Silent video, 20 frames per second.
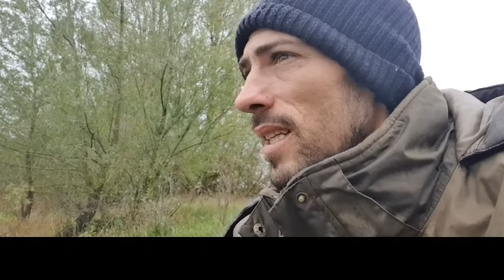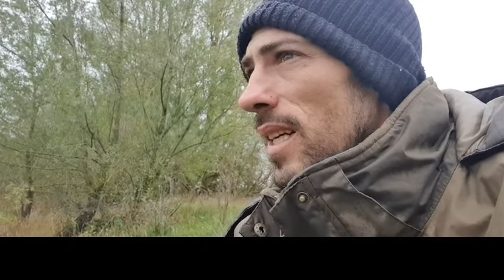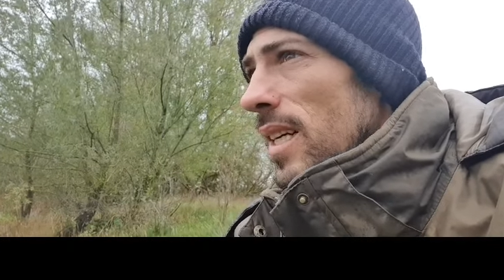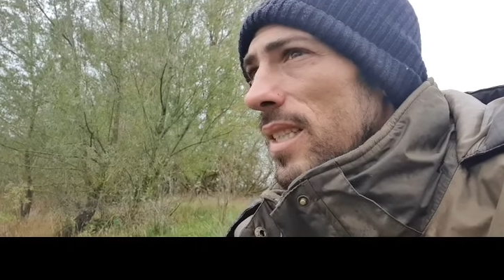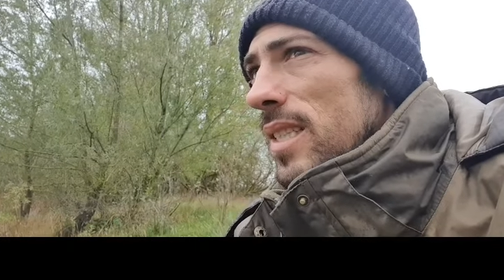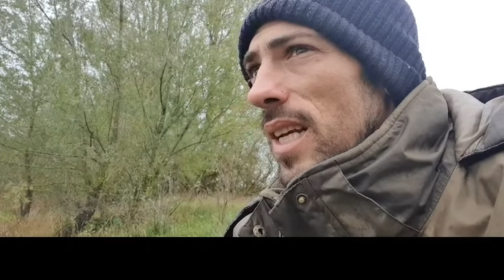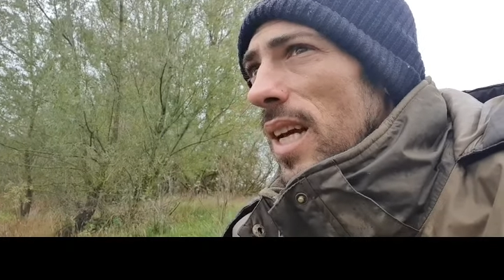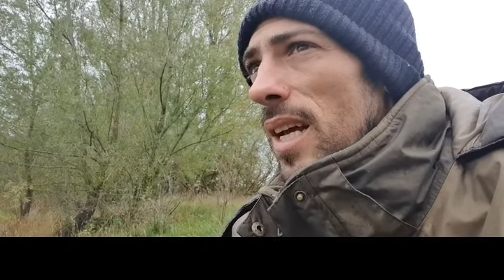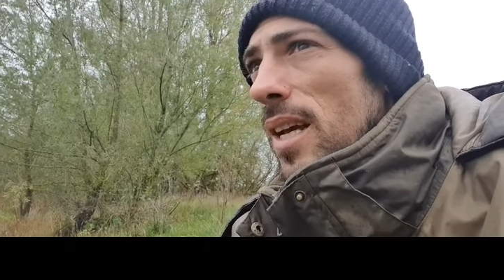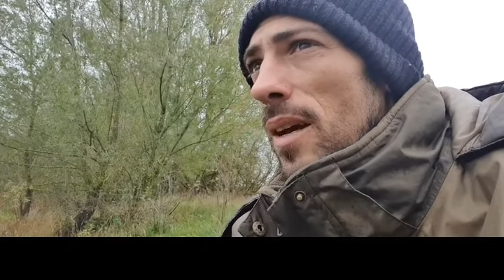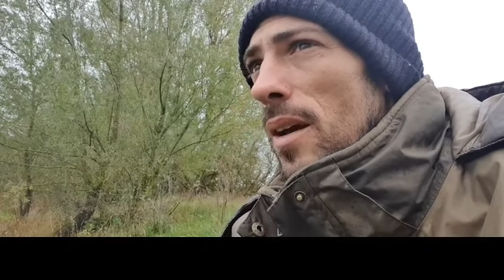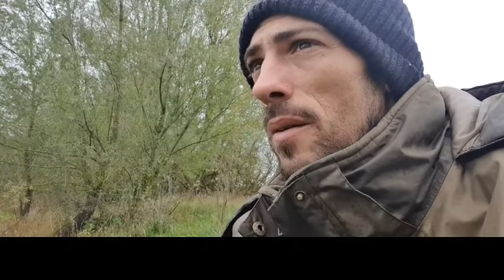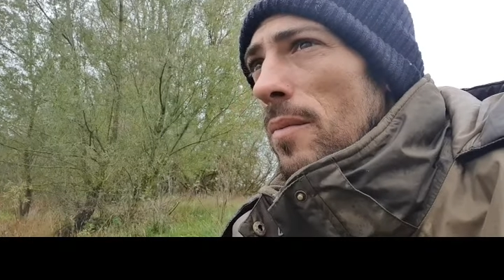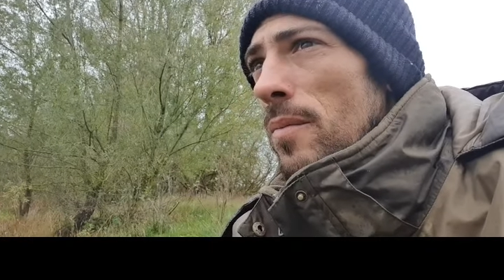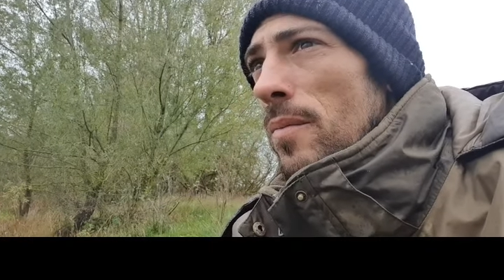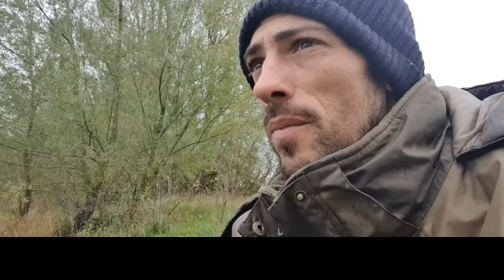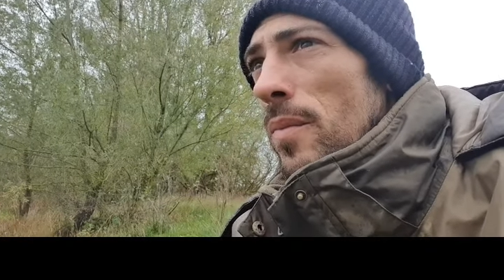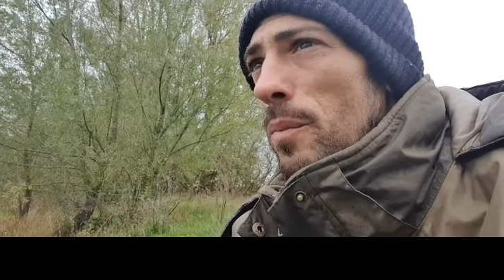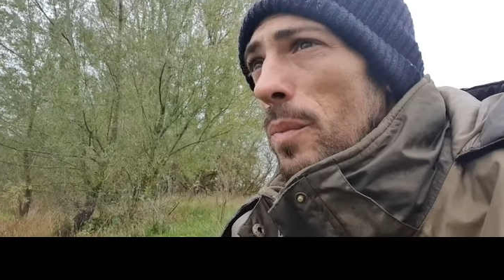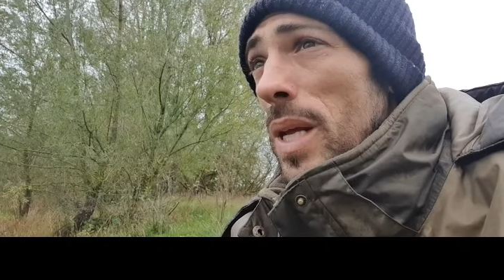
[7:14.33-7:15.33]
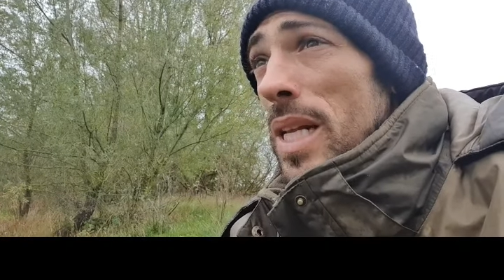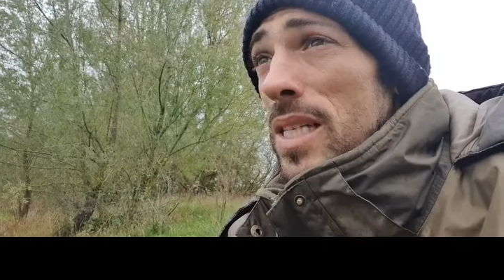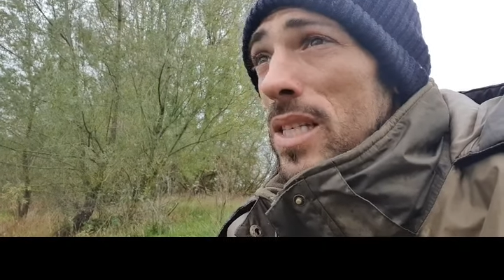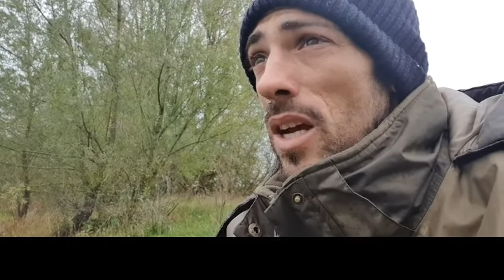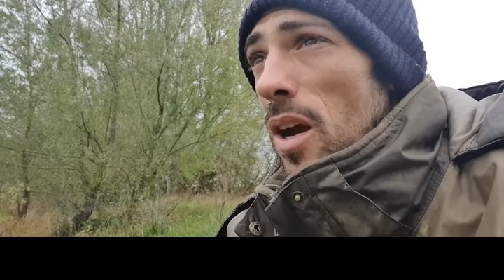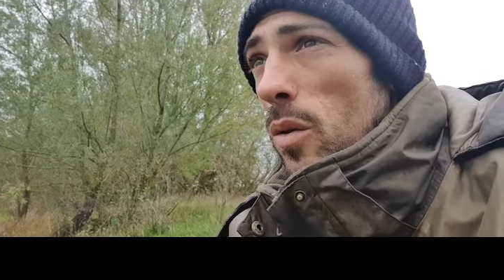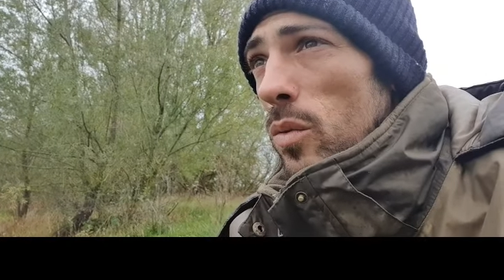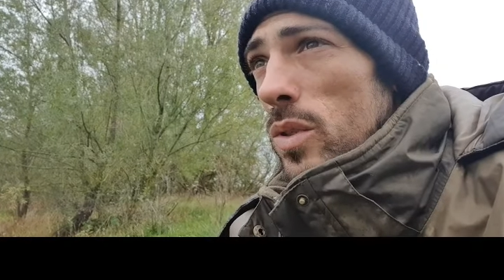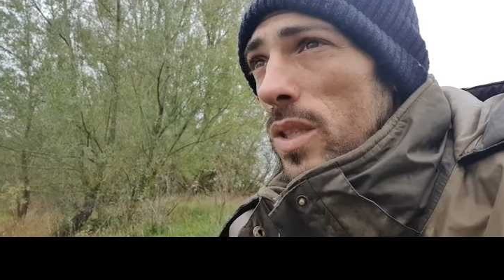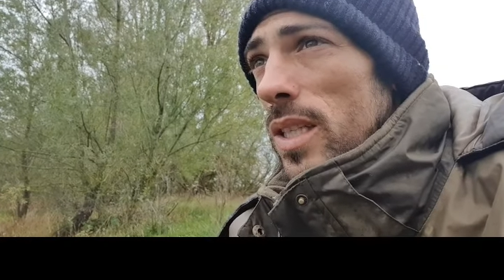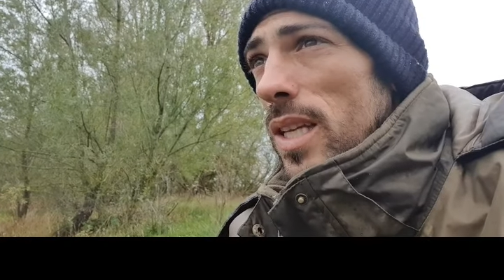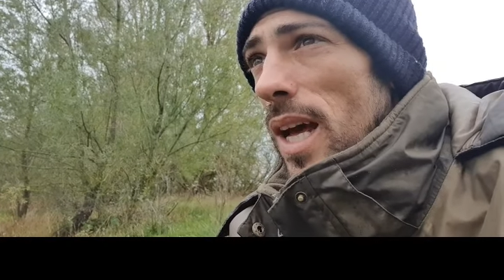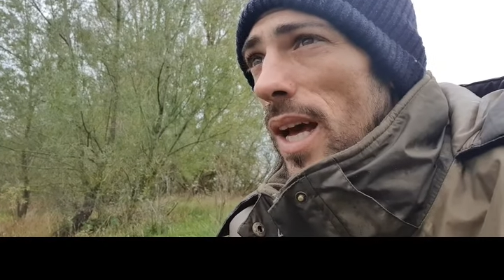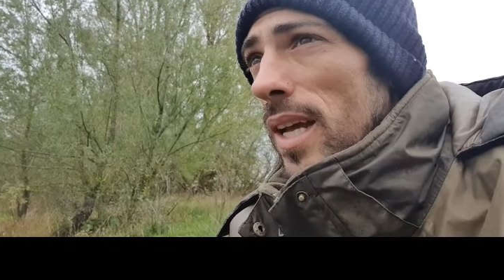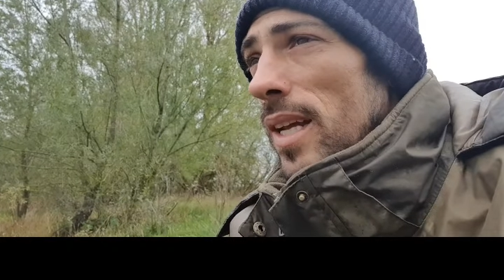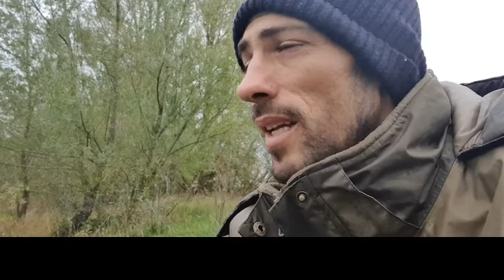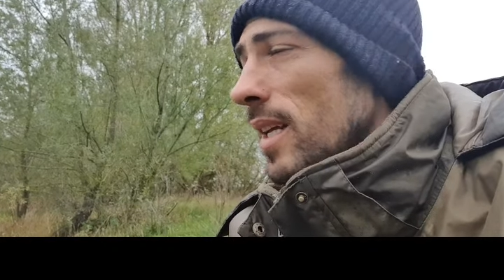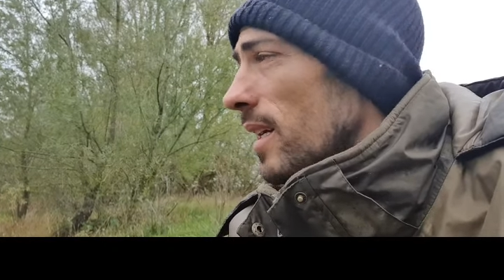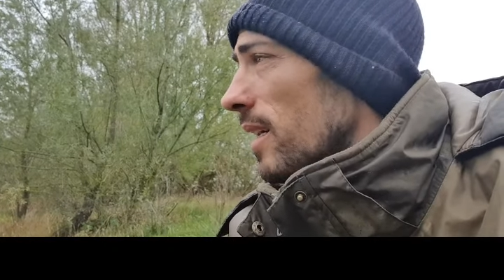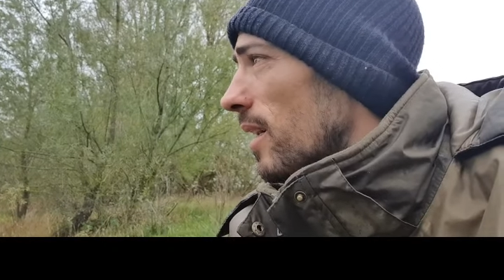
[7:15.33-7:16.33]
as I've um, been told
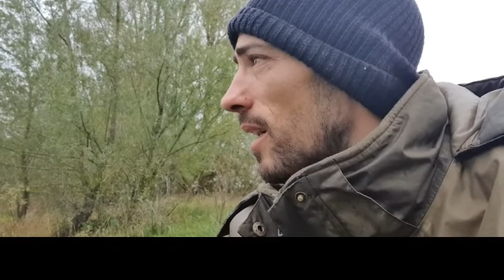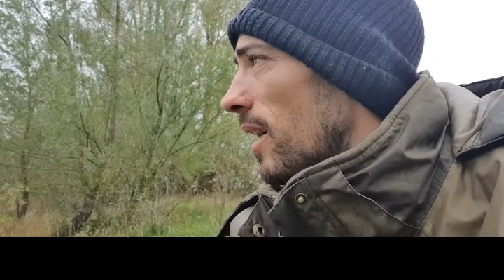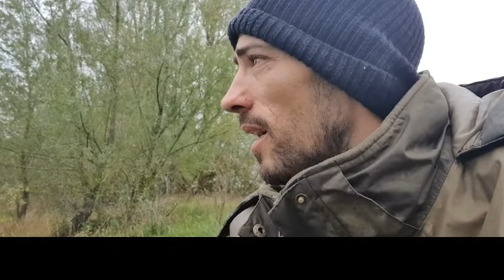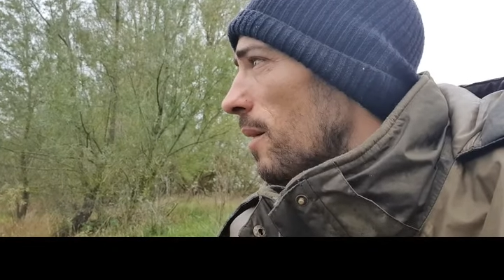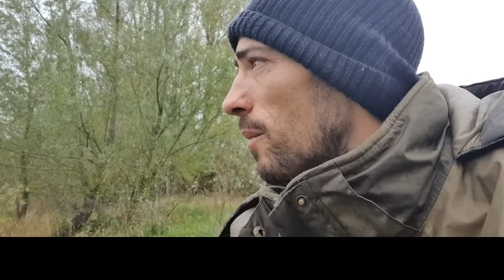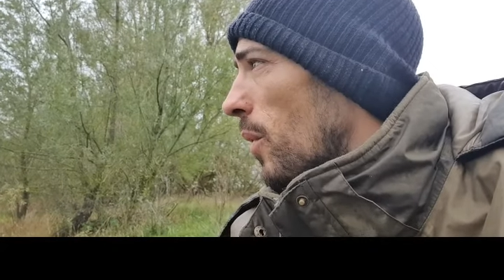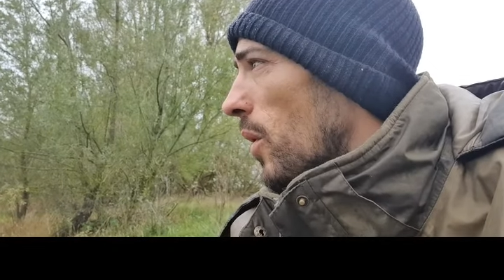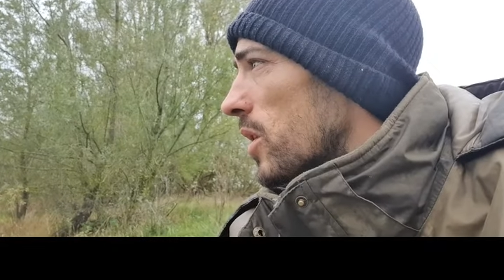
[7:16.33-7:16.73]
today uh,